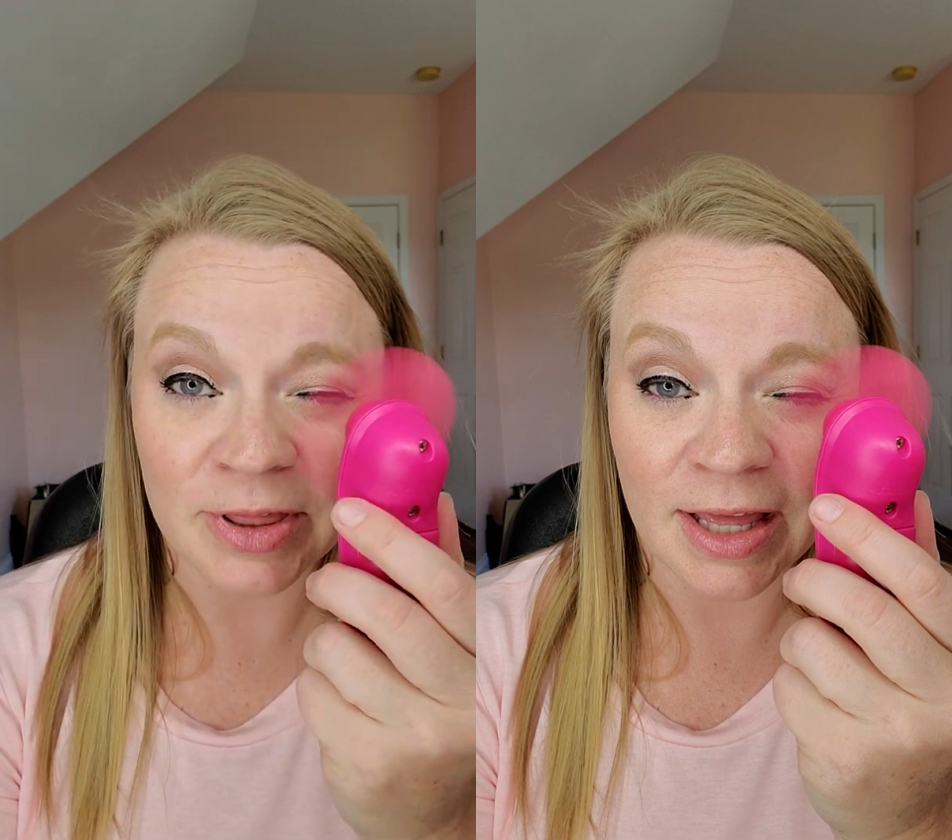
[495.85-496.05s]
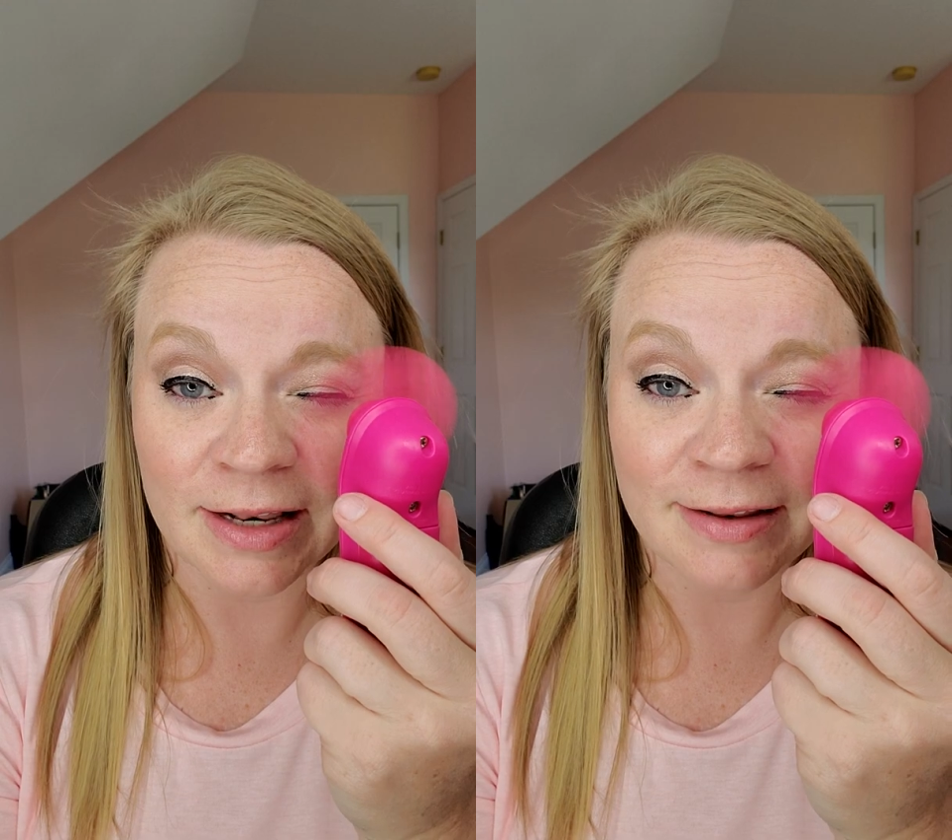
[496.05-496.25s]

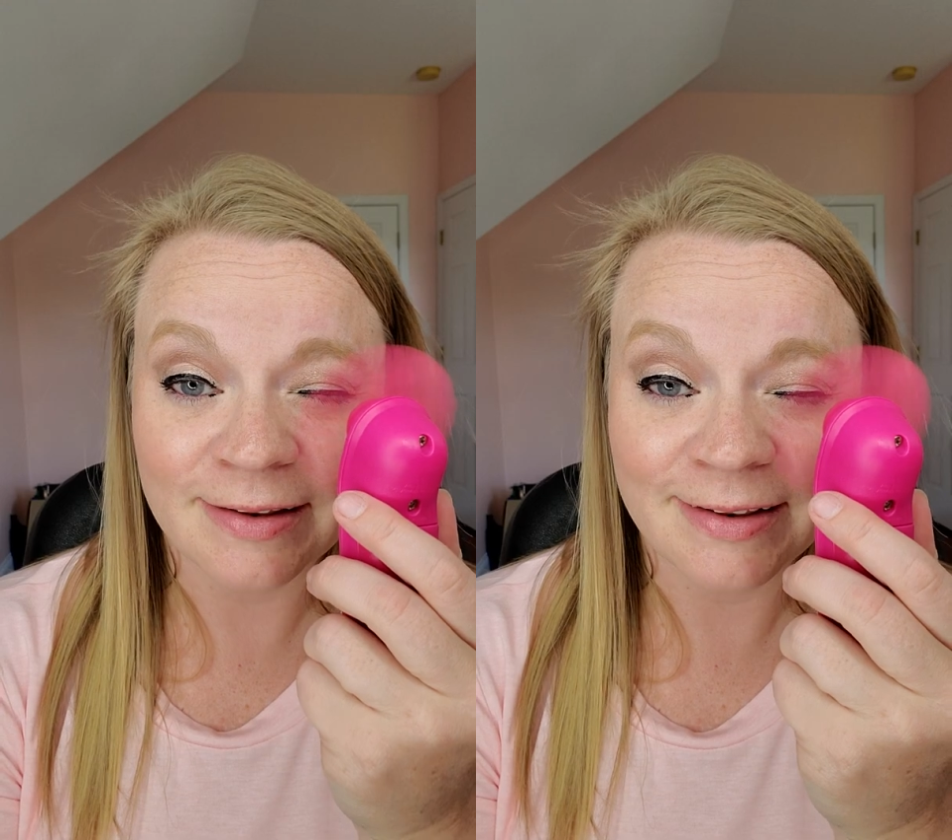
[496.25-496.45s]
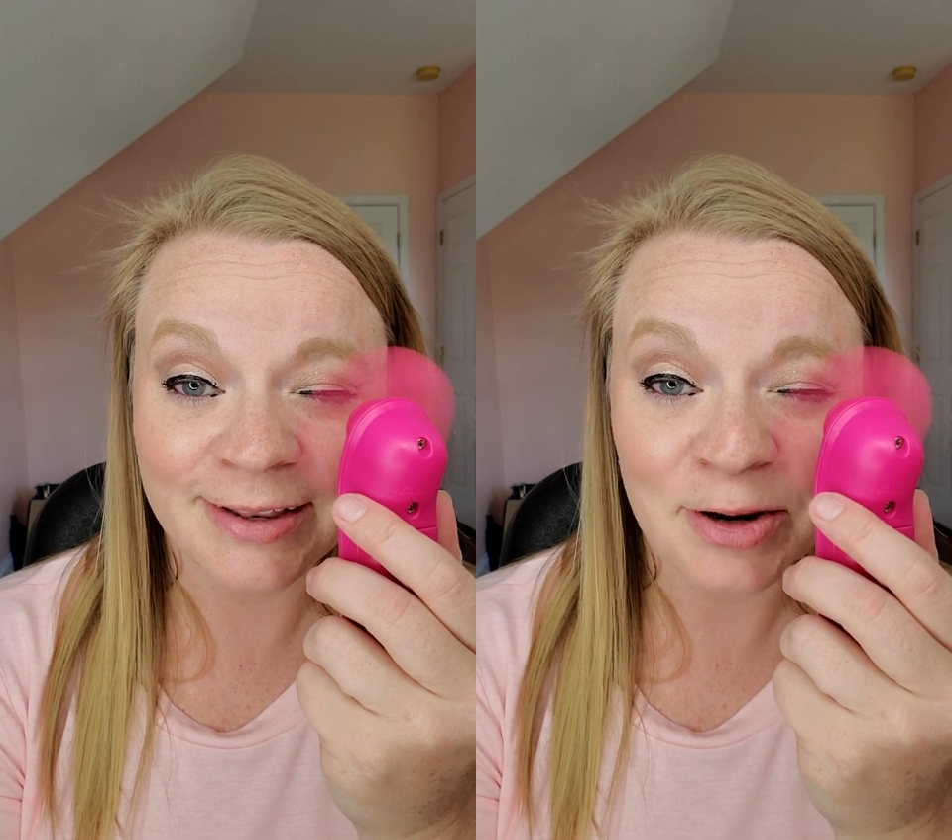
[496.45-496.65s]
than
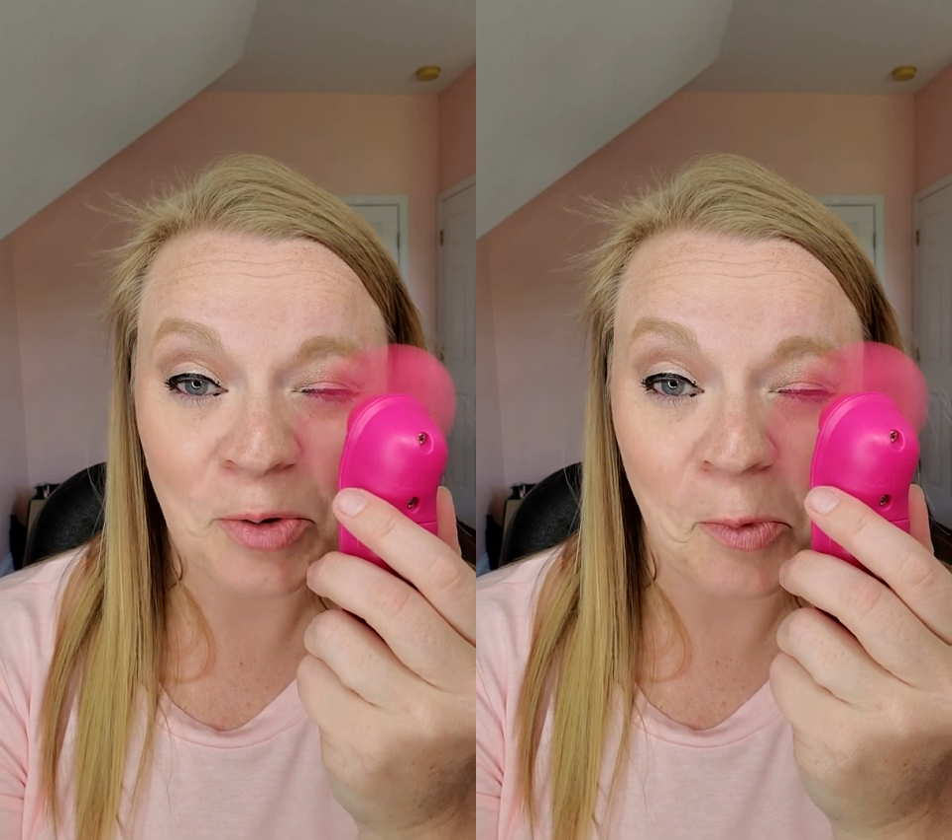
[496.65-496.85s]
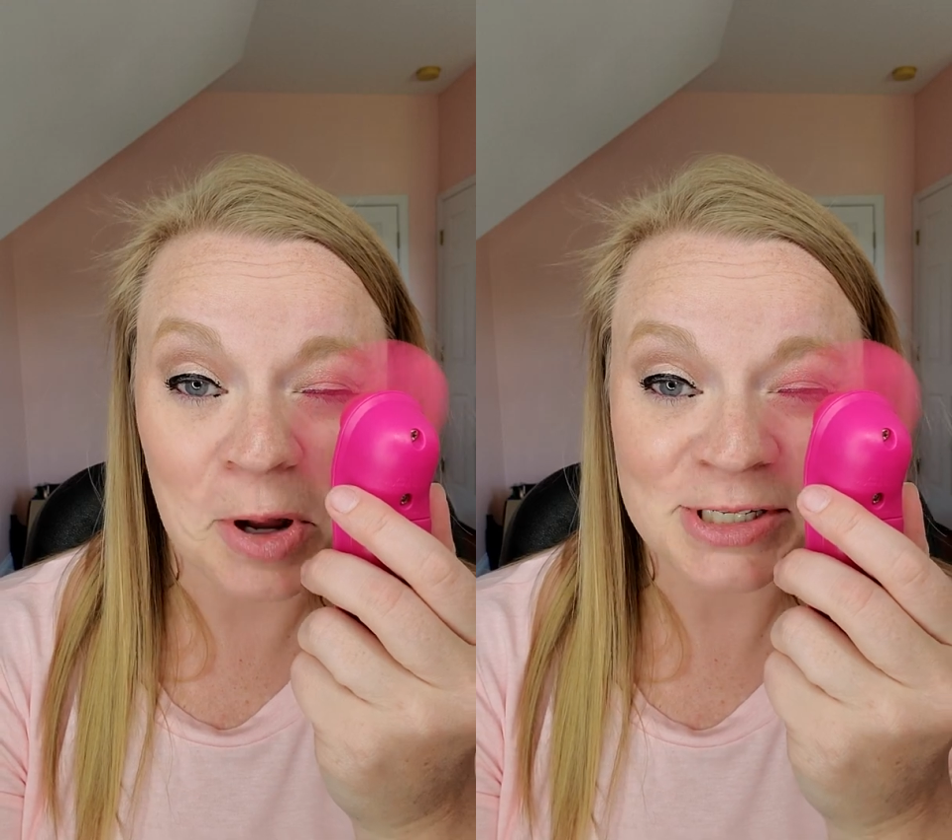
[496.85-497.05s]

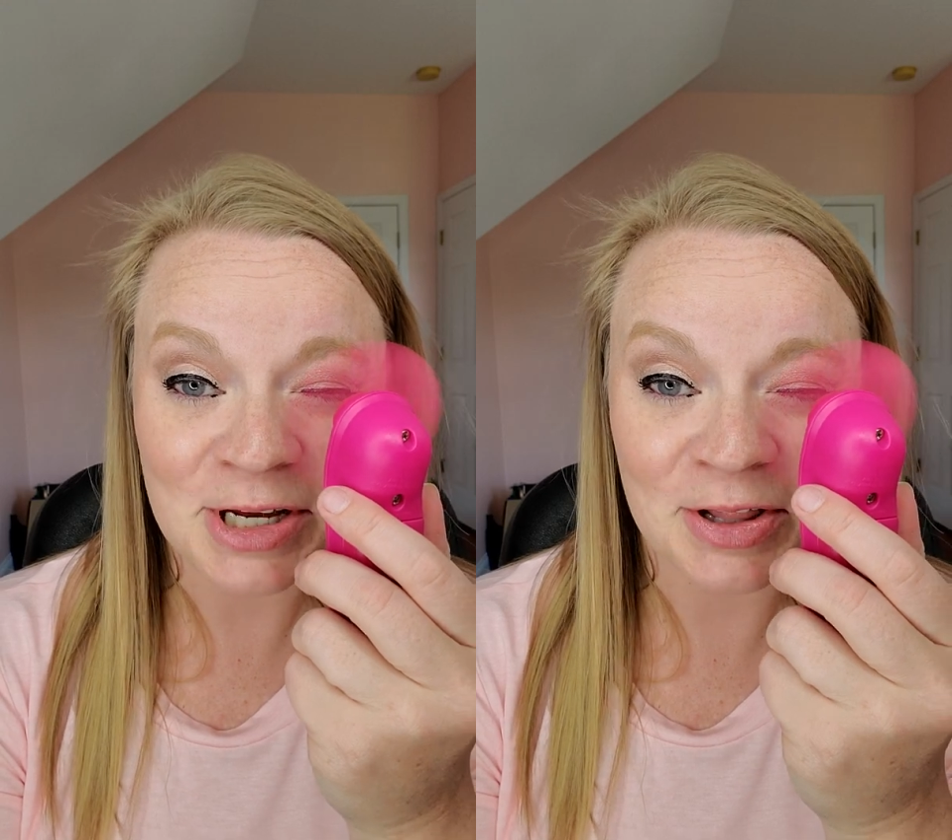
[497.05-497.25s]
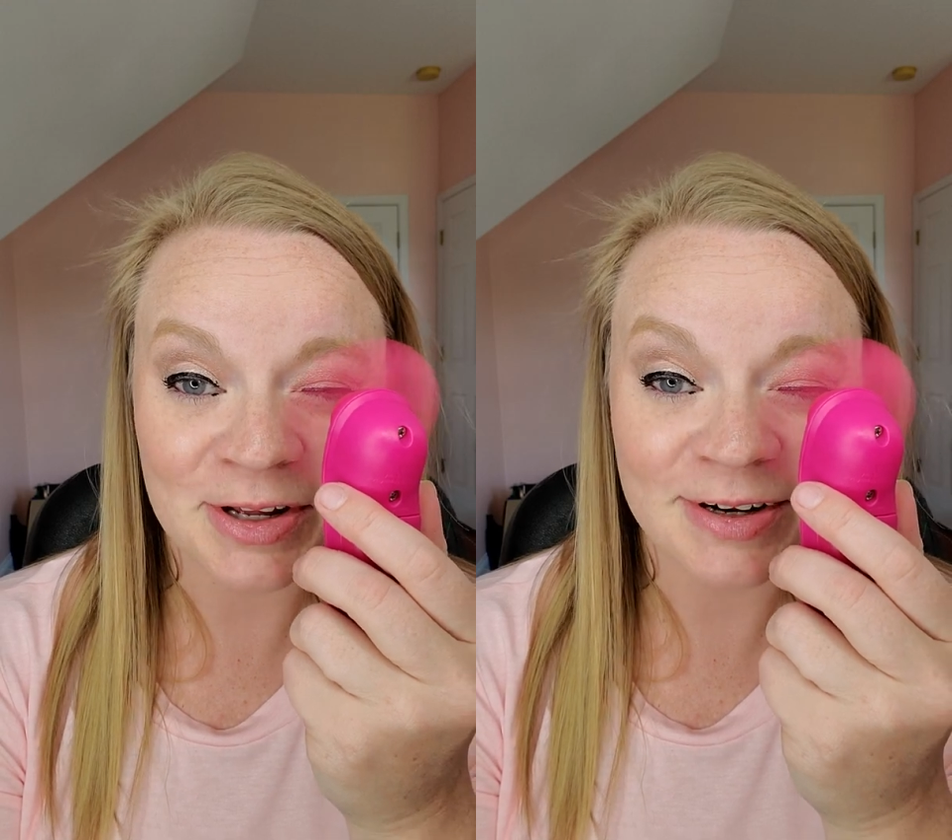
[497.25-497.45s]

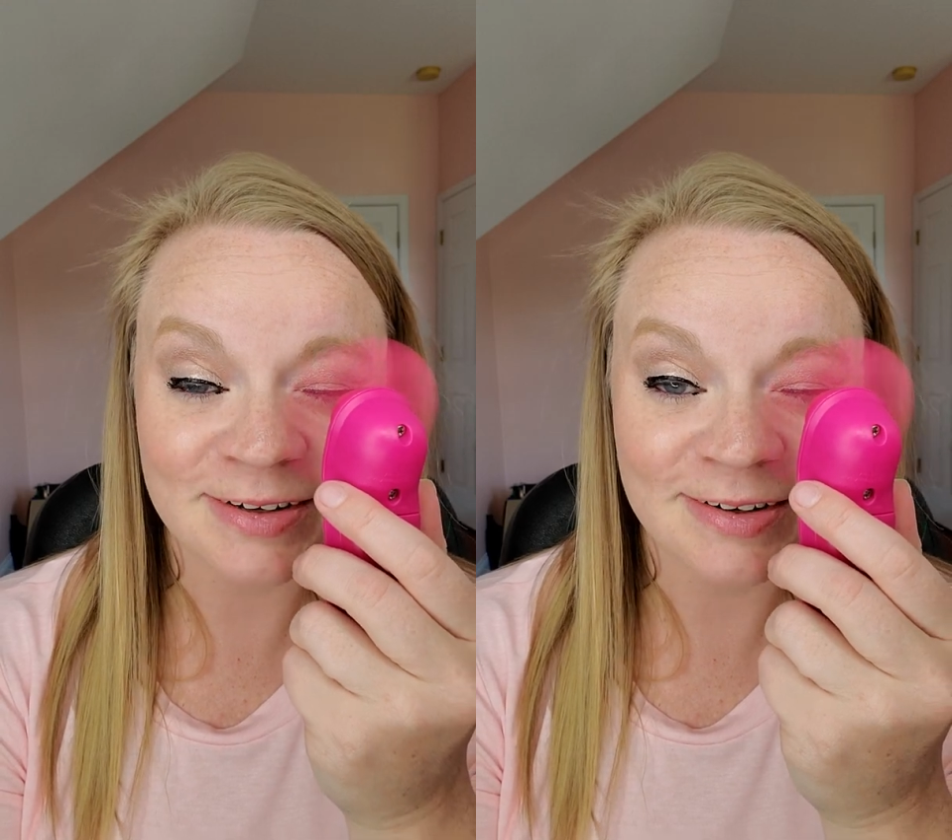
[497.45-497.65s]
$1.